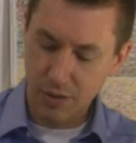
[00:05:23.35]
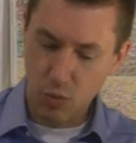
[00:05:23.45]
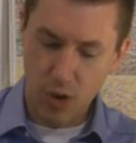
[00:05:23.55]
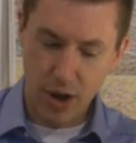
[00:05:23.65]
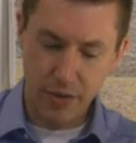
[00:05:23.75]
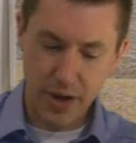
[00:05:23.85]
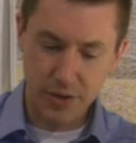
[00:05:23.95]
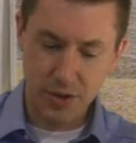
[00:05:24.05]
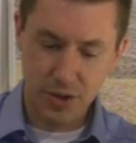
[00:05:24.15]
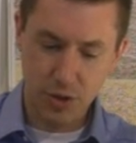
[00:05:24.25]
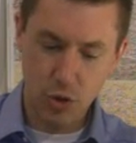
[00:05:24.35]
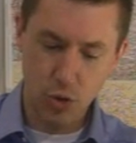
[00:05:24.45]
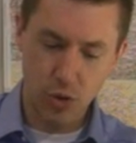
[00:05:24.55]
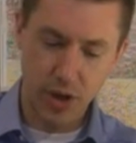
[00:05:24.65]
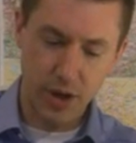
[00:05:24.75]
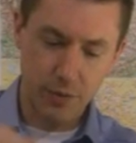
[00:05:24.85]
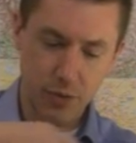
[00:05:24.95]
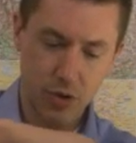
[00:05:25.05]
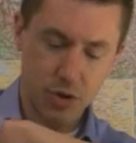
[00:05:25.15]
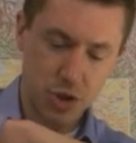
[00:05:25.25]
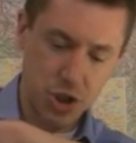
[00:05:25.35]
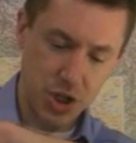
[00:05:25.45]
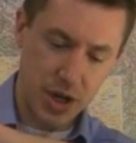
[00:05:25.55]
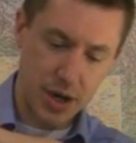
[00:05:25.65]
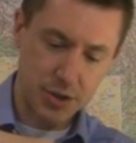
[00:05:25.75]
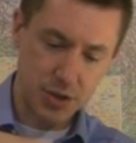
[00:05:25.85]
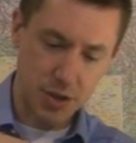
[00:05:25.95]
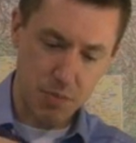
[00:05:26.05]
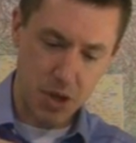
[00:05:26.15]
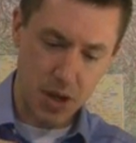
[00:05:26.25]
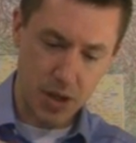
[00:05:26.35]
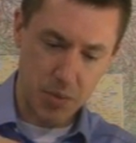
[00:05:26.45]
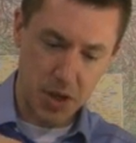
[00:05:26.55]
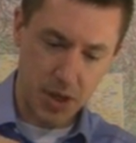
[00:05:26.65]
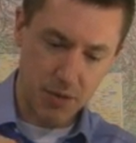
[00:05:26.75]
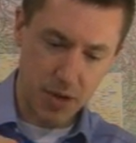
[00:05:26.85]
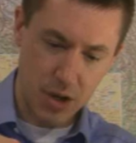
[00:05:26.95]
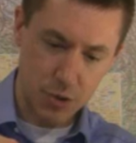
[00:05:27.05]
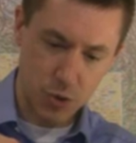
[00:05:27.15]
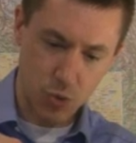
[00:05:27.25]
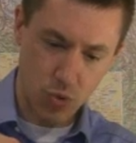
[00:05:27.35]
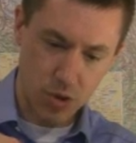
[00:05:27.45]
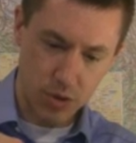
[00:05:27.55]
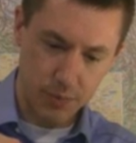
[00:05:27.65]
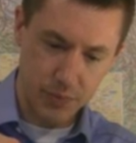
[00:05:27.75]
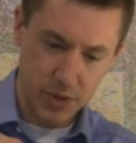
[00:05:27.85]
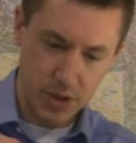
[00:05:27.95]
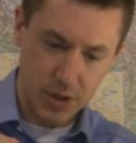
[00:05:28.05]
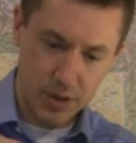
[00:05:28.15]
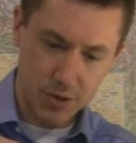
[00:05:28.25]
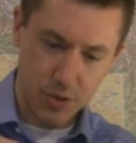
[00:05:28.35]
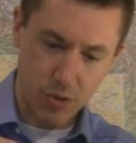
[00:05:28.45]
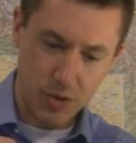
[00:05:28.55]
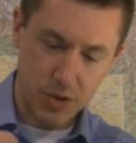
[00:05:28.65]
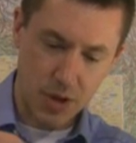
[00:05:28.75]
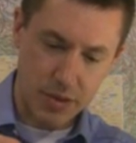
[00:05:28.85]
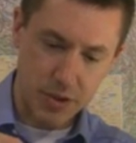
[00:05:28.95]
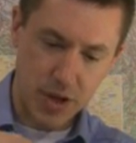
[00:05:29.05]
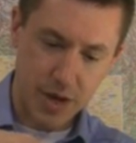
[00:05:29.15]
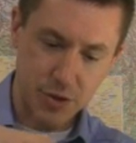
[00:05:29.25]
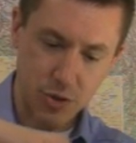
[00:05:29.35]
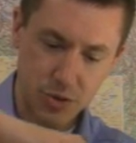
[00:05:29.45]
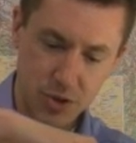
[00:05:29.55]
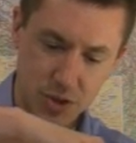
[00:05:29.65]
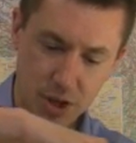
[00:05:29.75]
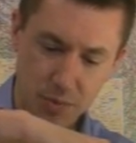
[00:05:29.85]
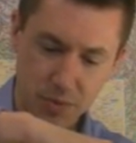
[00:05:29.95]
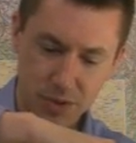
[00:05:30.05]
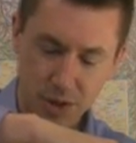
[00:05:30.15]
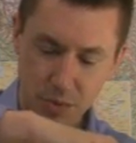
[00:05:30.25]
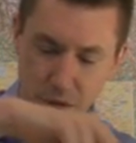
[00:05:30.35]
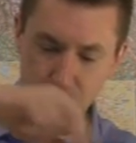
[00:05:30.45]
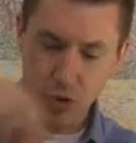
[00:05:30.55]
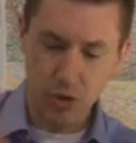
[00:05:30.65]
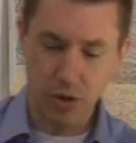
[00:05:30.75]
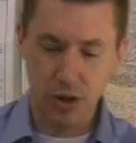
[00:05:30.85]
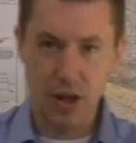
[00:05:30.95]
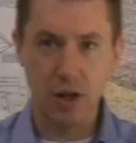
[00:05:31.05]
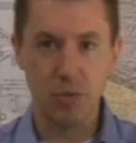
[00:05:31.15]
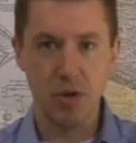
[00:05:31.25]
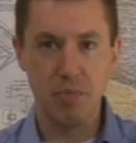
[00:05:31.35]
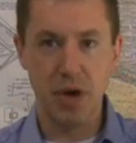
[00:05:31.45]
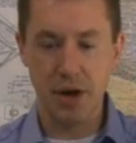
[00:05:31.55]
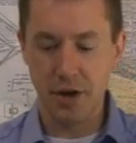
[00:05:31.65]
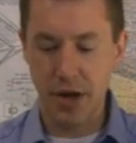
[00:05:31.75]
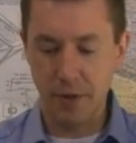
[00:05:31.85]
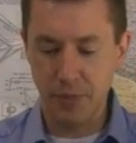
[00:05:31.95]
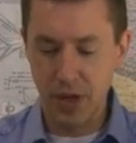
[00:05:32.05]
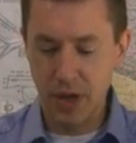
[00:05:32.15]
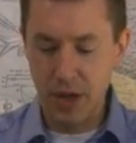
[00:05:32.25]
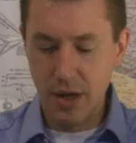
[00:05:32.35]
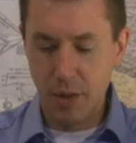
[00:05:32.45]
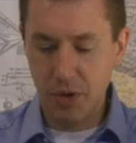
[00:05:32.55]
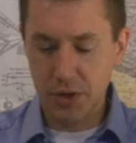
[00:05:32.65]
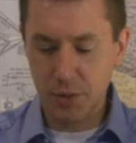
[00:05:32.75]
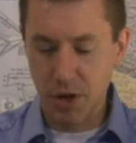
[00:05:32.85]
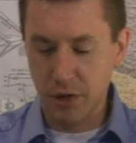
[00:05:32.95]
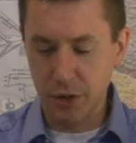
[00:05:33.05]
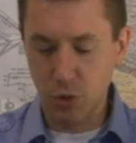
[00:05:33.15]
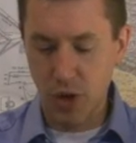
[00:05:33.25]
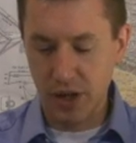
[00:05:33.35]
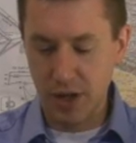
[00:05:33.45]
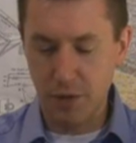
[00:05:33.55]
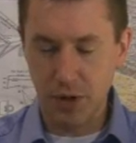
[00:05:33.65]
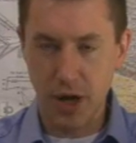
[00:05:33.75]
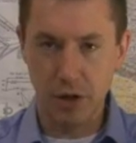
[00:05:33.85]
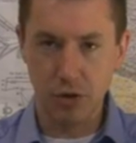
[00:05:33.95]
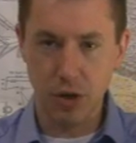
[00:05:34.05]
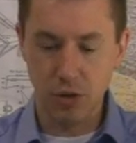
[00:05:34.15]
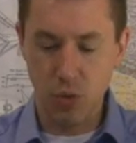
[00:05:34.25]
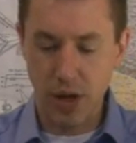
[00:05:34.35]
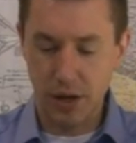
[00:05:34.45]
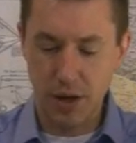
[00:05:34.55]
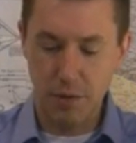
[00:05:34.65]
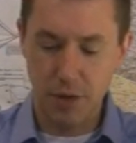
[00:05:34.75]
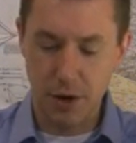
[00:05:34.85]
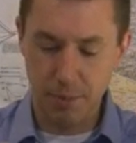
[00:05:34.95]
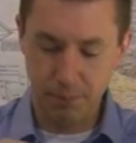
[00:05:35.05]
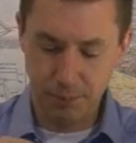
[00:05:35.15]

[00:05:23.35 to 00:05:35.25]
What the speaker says: while that's cooling for just a minute, let me give that a swirl. So the sides are steamed up. You can look at that a little bit better now. I'm going to smell this wet leaf and kind of look at the wet leaf here.